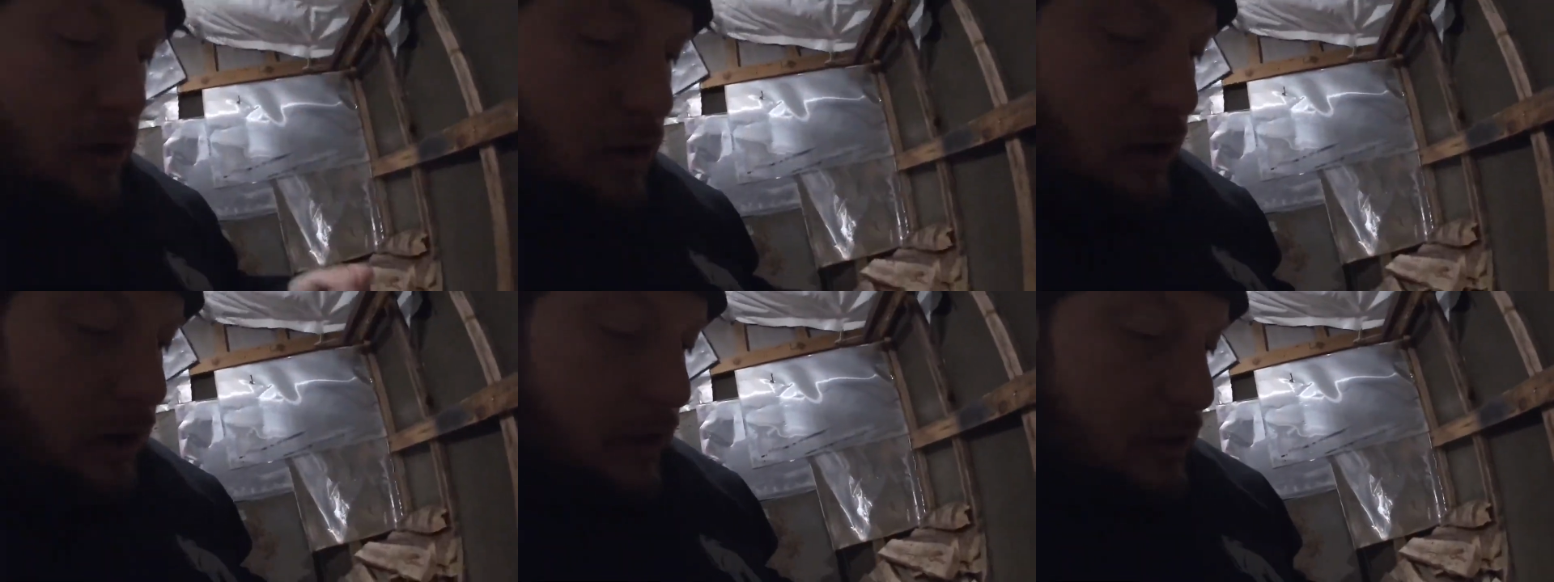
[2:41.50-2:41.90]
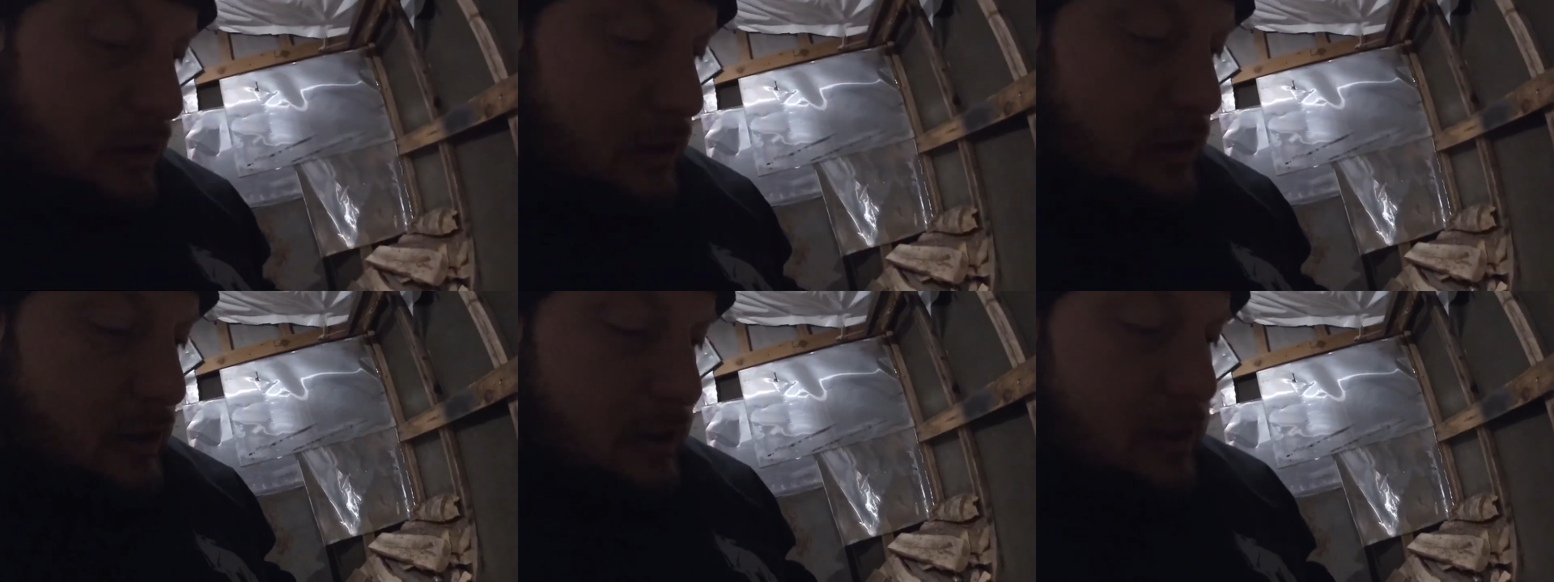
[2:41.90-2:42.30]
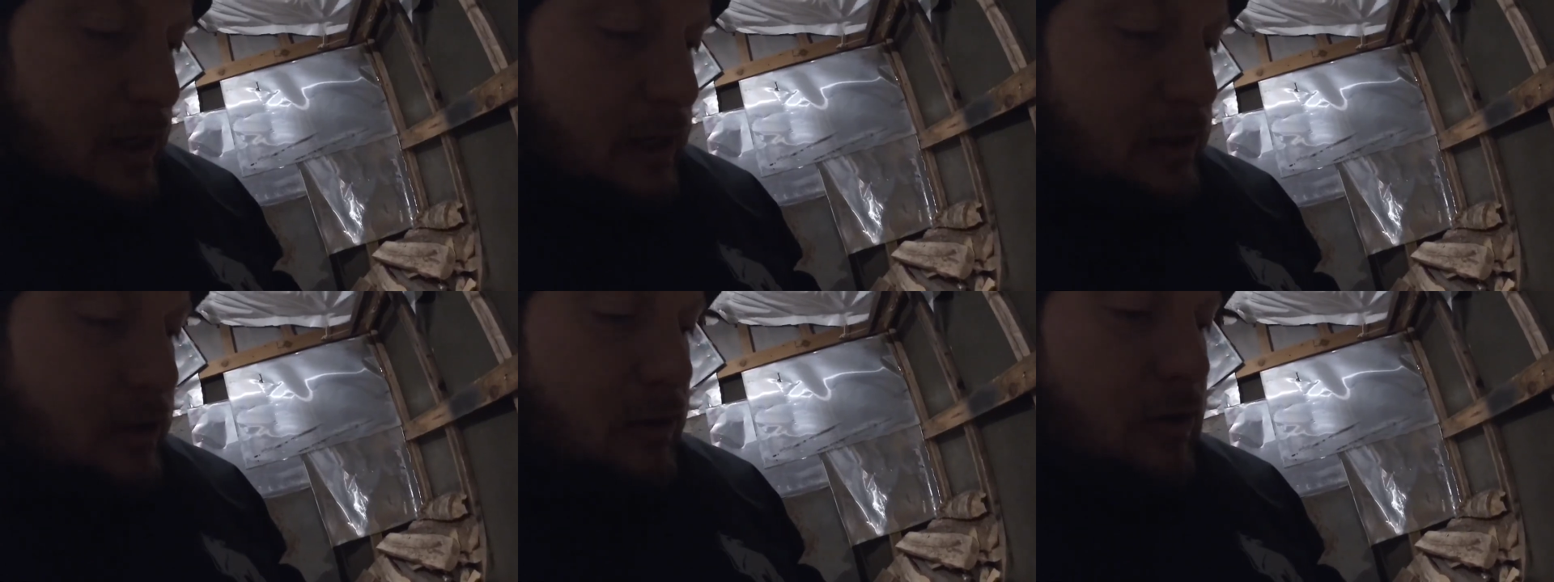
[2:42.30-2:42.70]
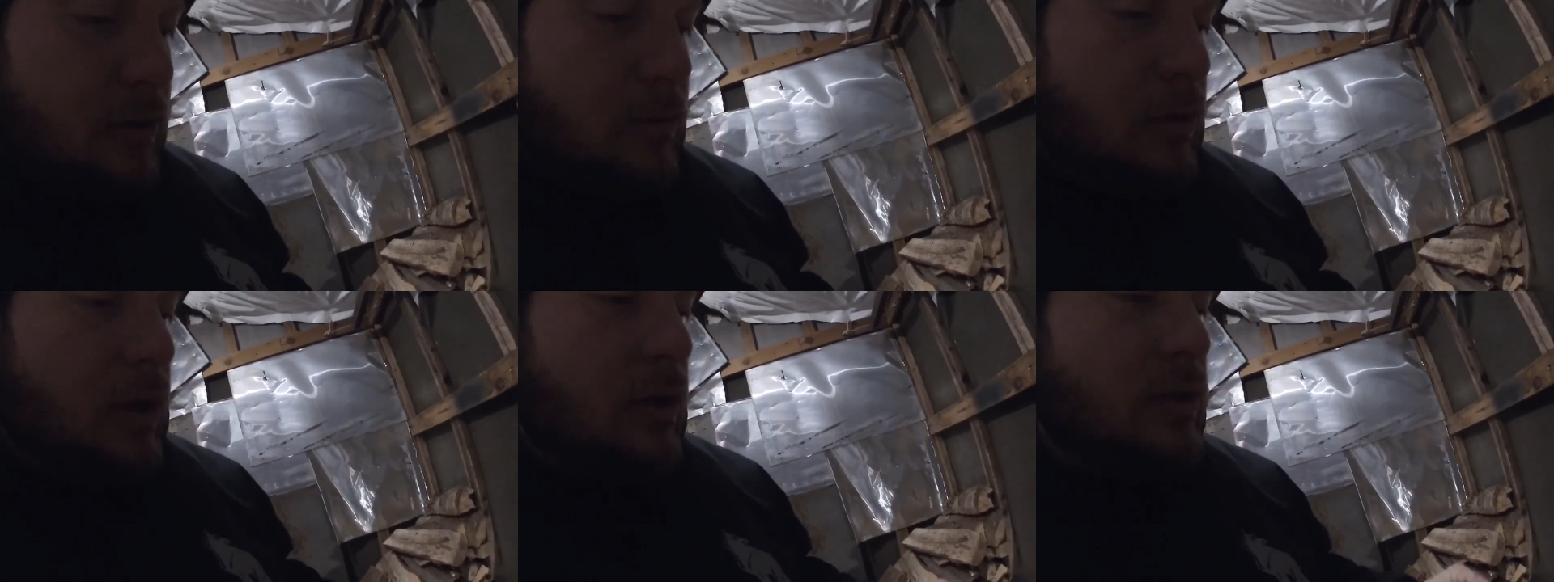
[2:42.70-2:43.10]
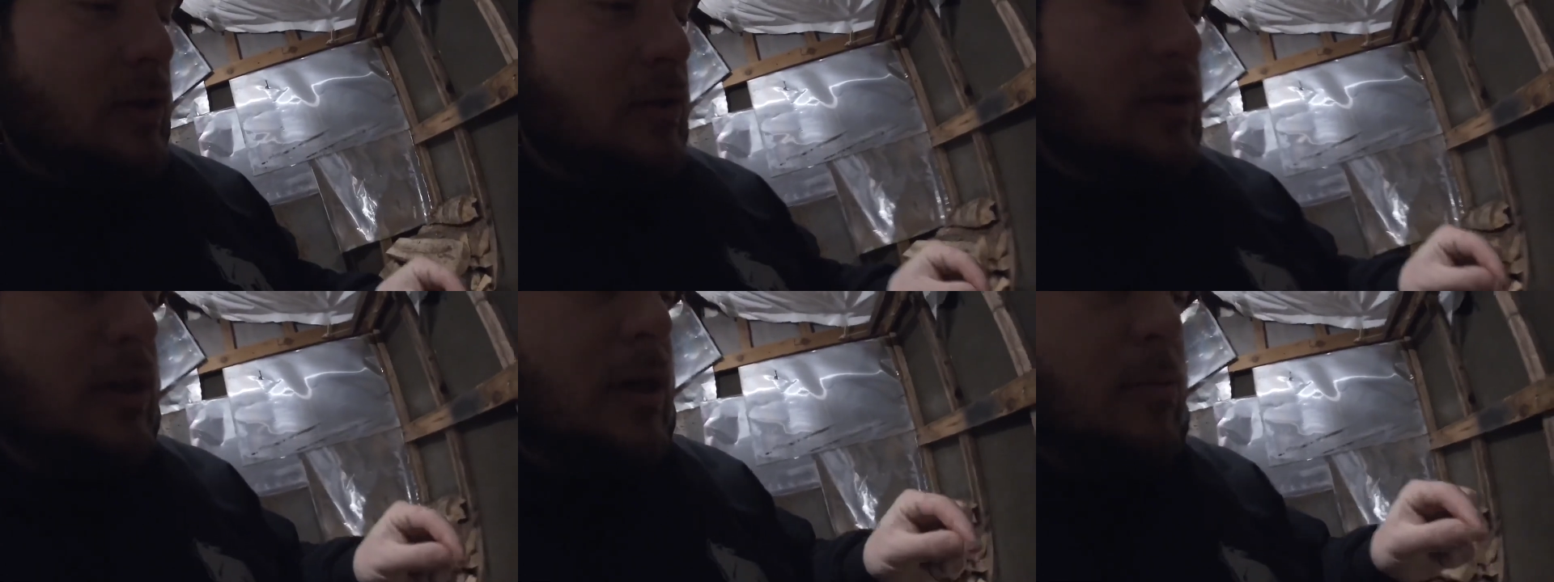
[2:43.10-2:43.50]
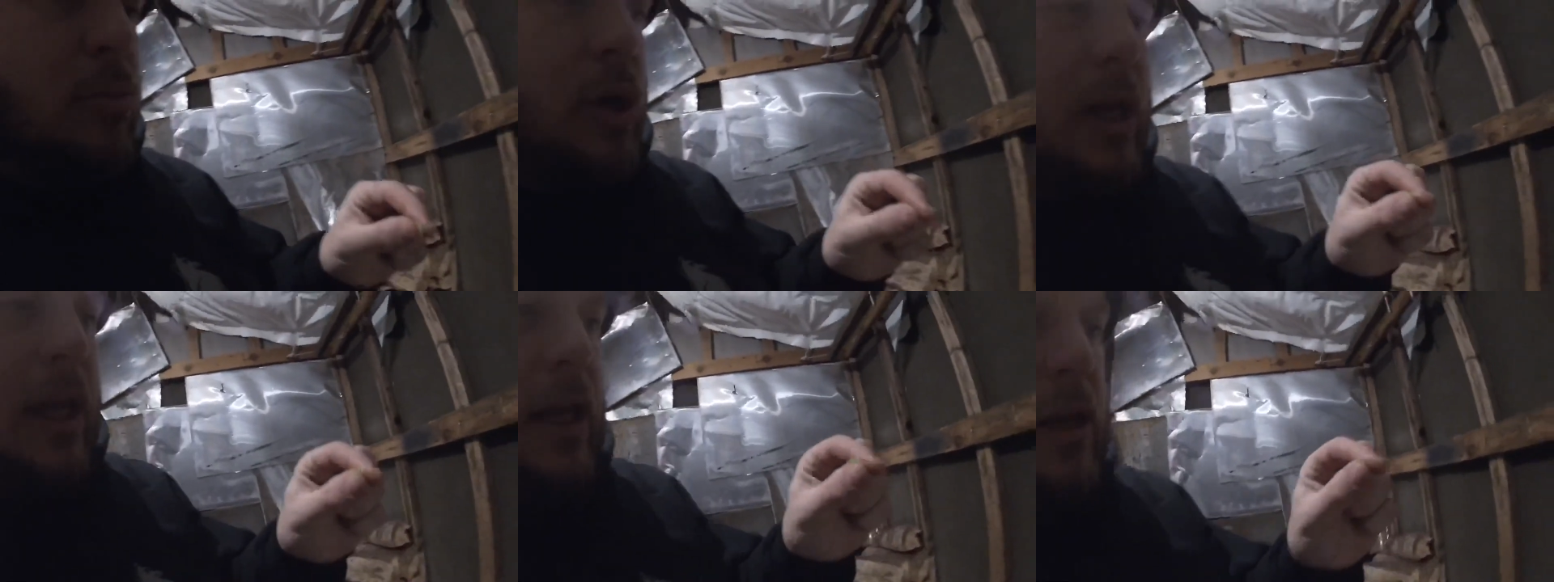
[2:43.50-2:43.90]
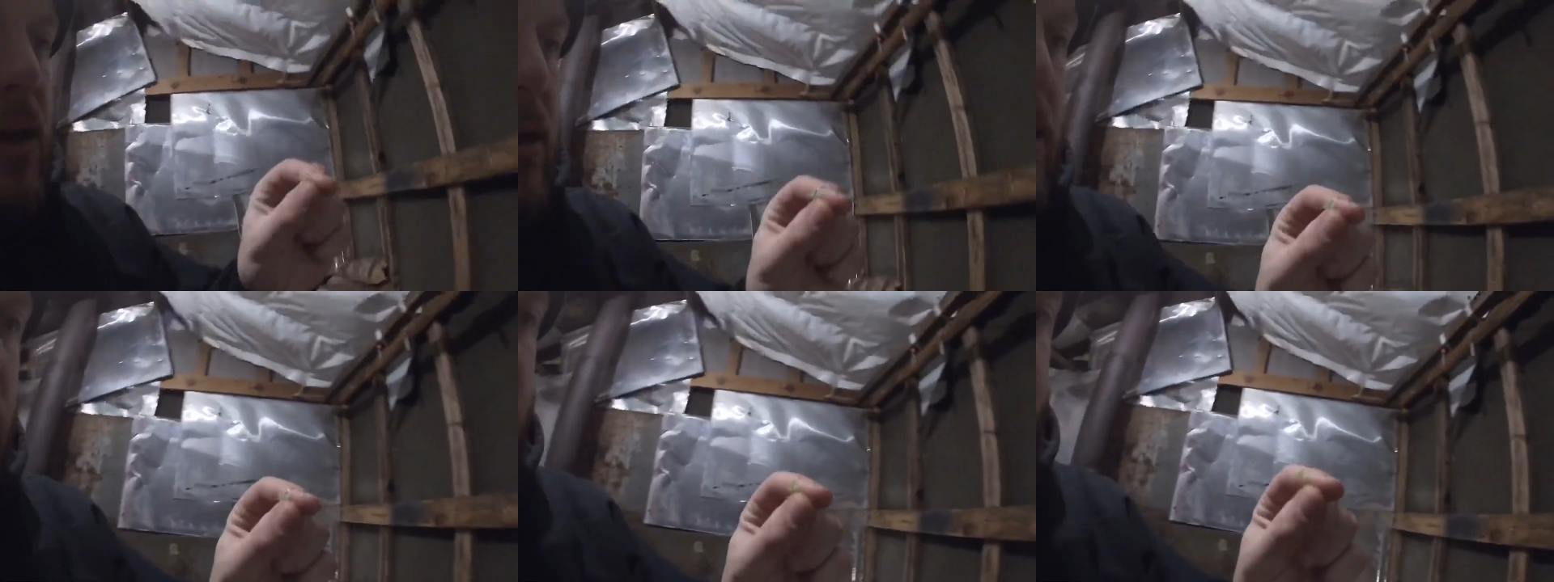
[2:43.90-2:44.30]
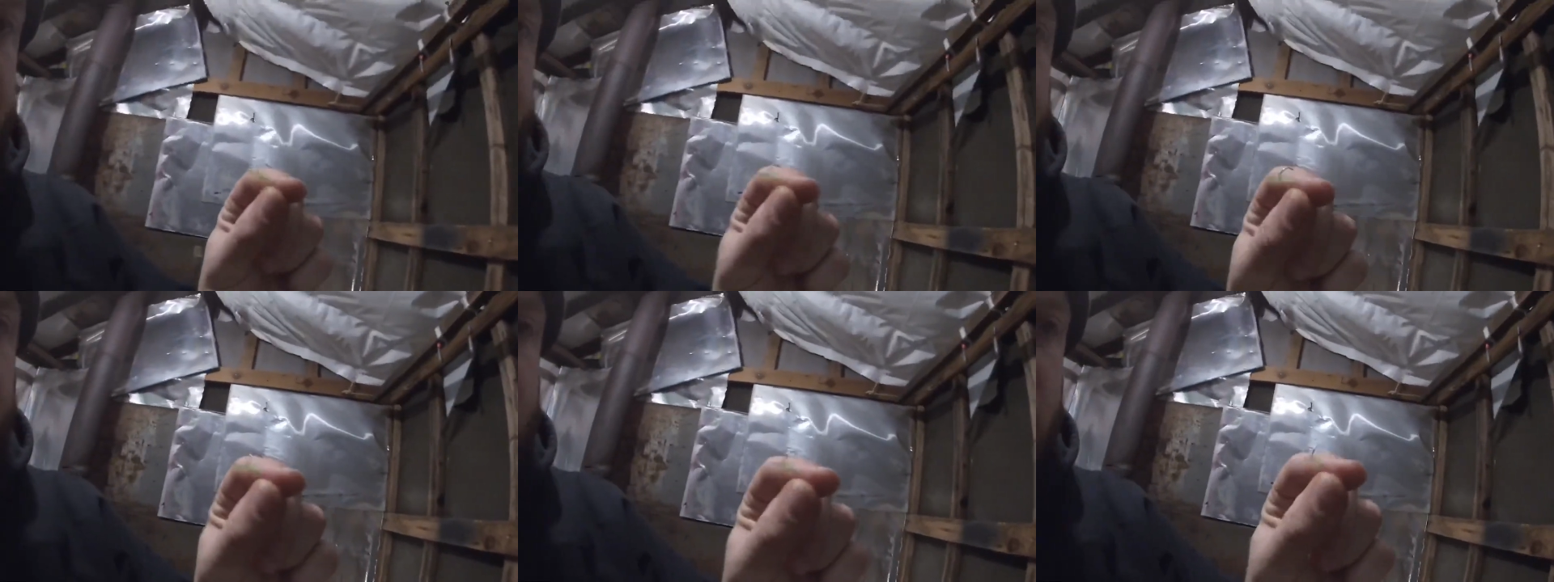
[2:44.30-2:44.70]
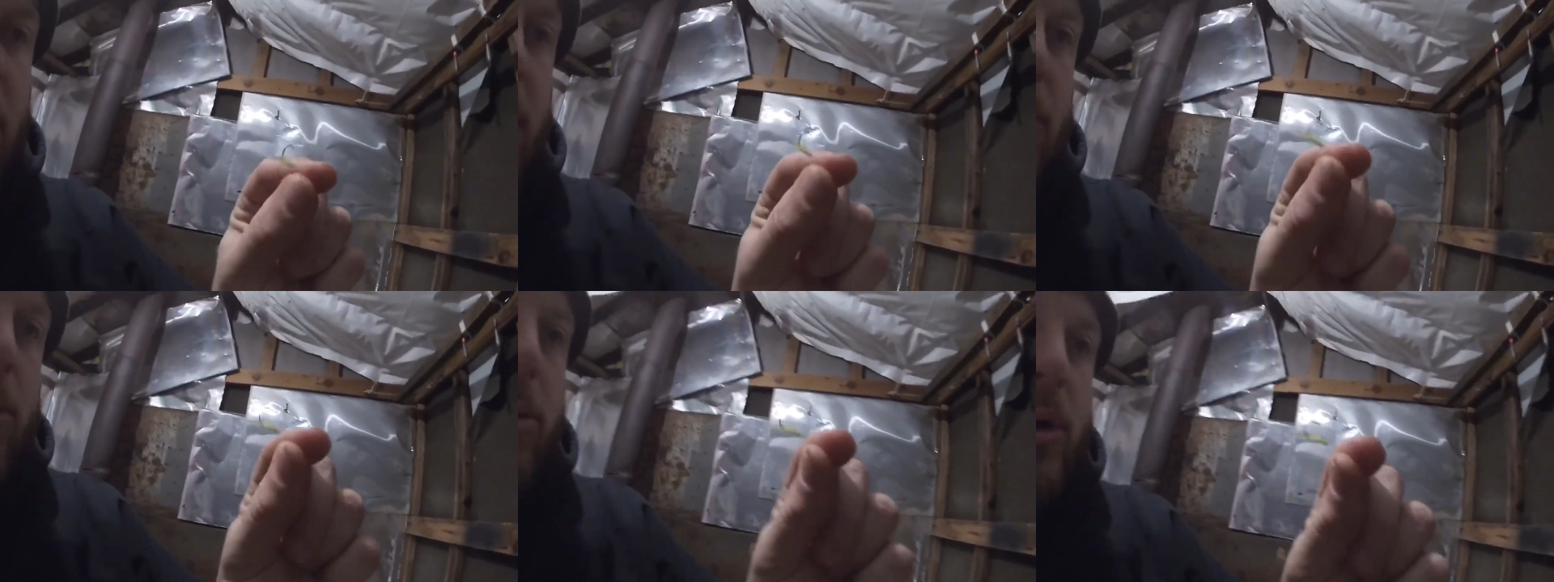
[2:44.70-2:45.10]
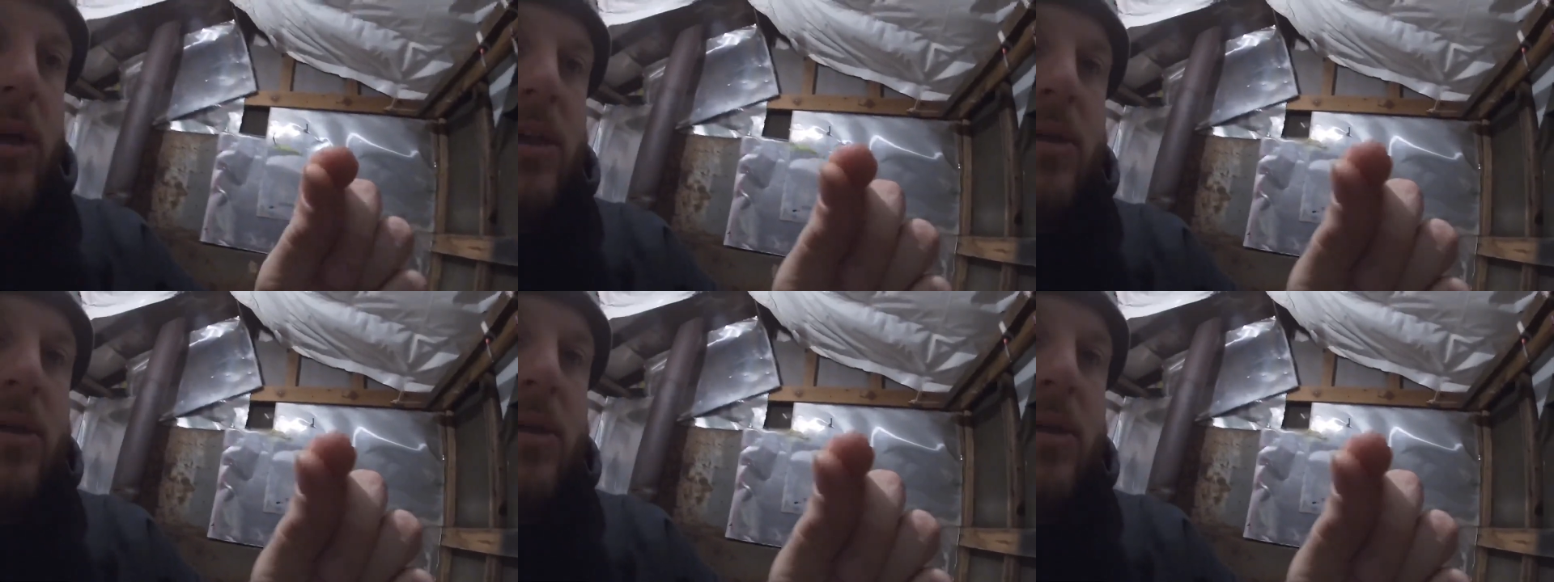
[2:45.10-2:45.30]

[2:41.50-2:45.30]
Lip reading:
(no speaker visible)